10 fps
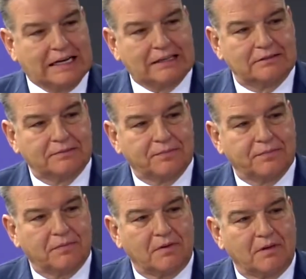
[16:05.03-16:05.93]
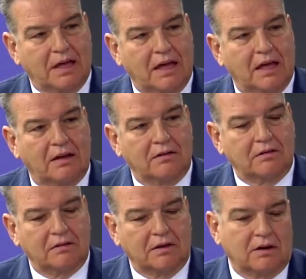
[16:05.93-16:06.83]
that.
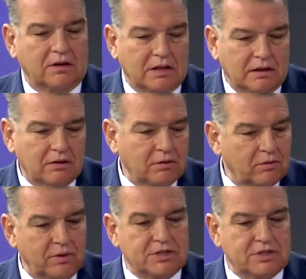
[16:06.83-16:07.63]
And we